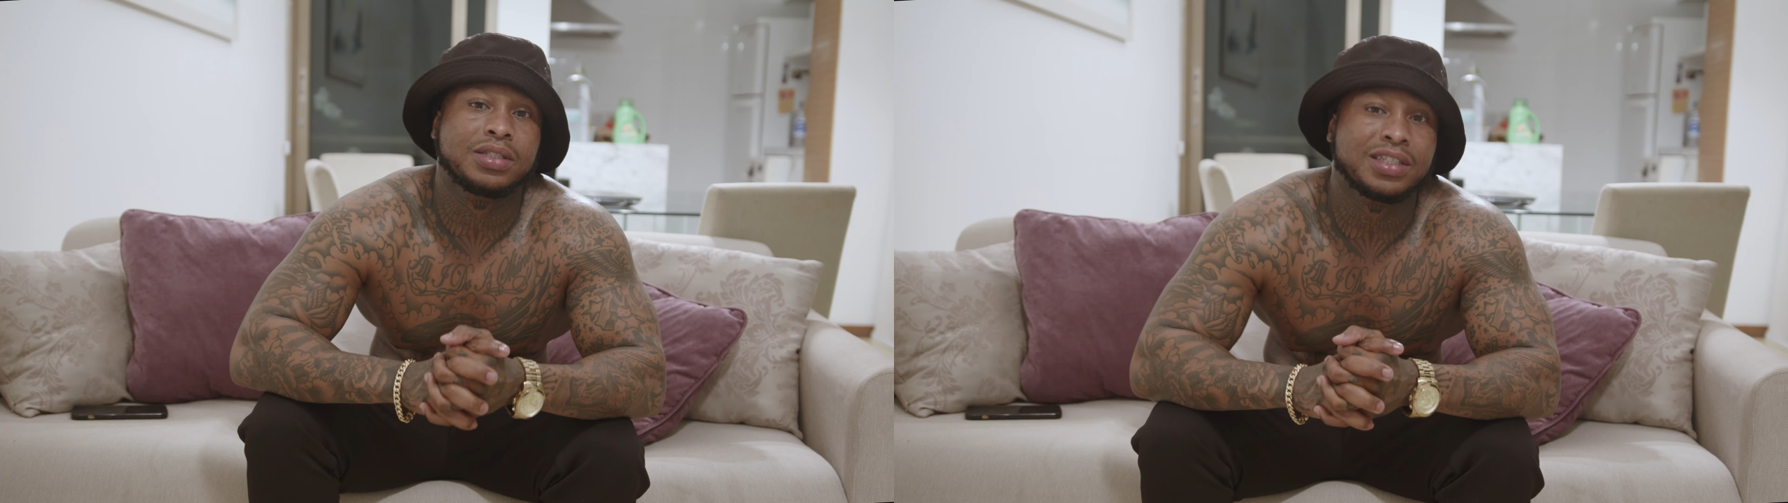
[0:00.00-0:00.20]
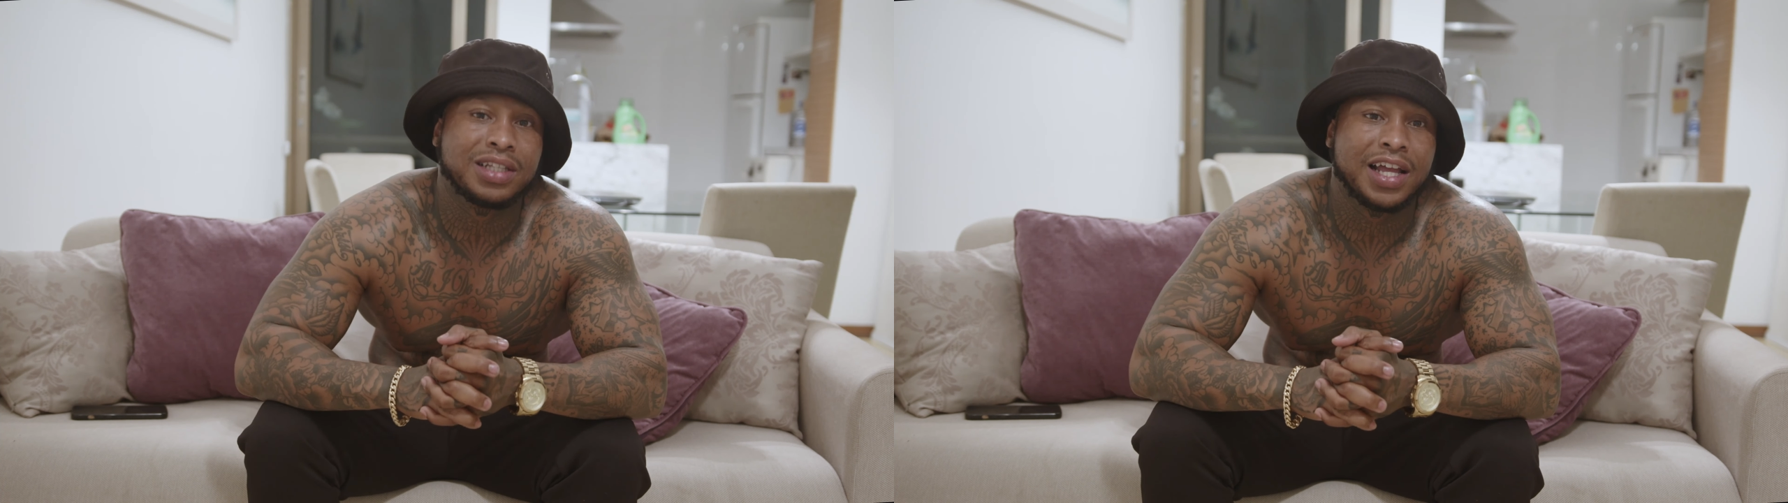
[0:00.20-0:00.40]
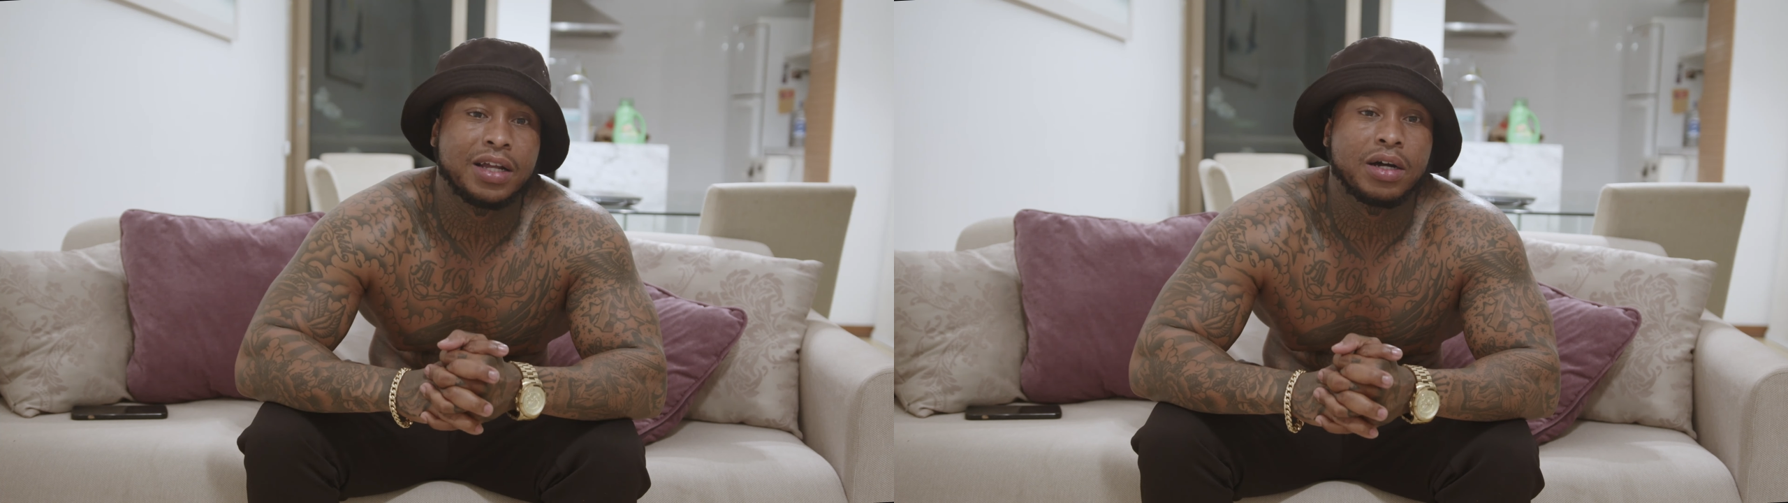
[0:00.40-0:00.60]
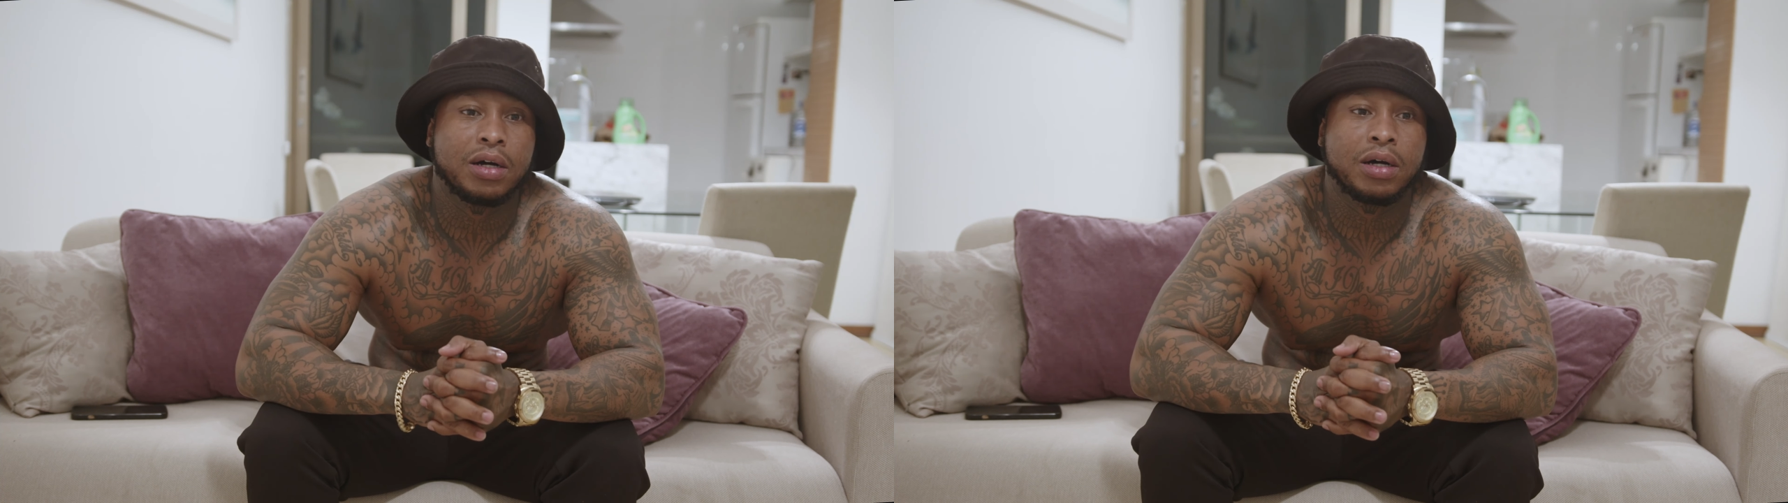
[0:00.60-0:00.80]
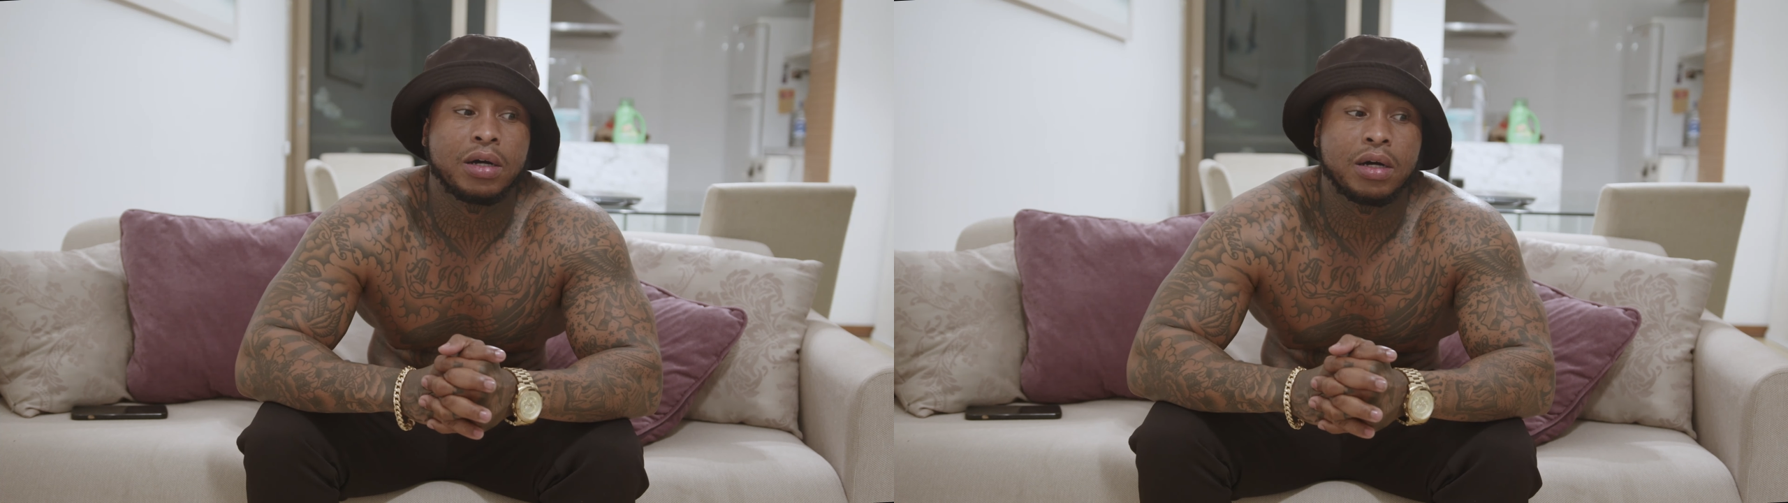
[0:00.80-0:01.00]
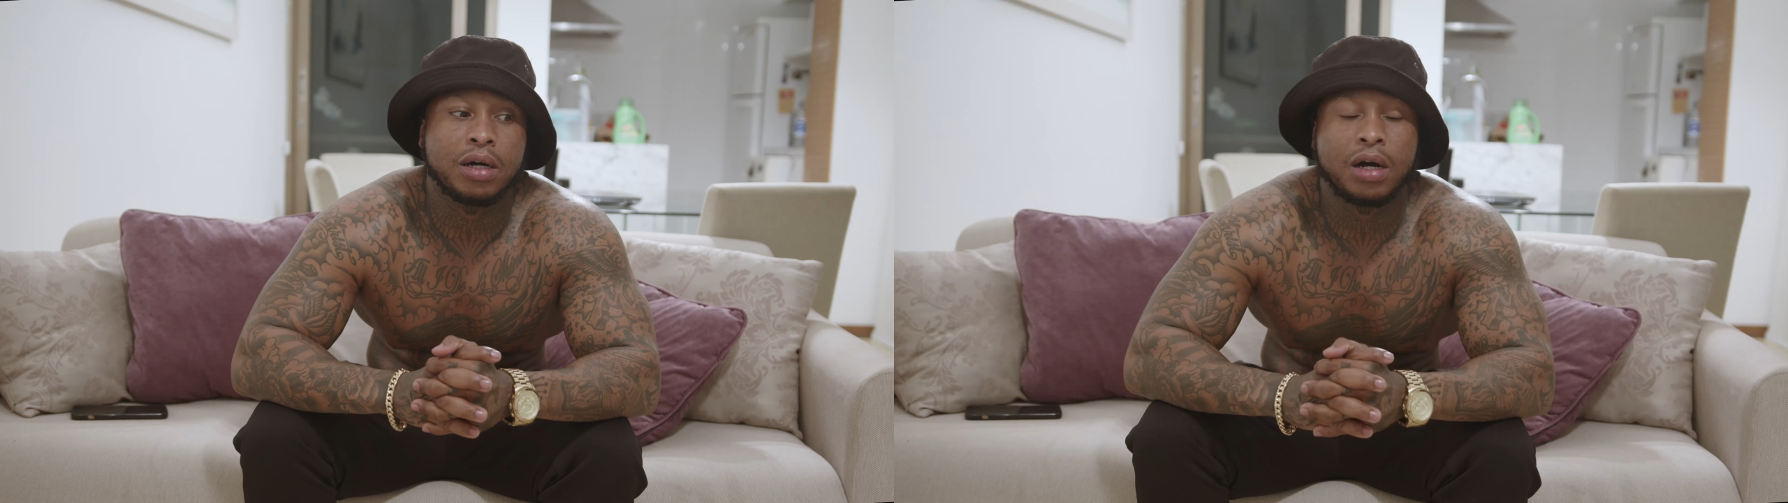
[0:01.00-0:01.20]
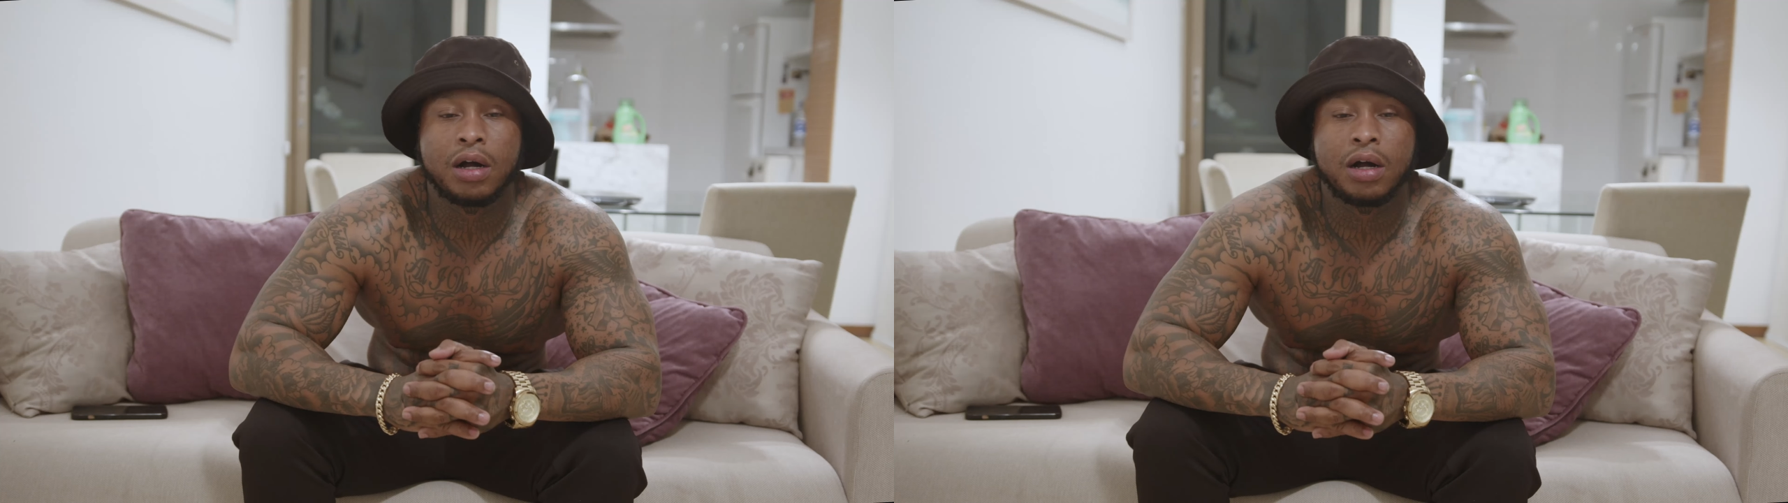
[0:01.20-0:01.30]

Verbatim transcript: It's like a, a,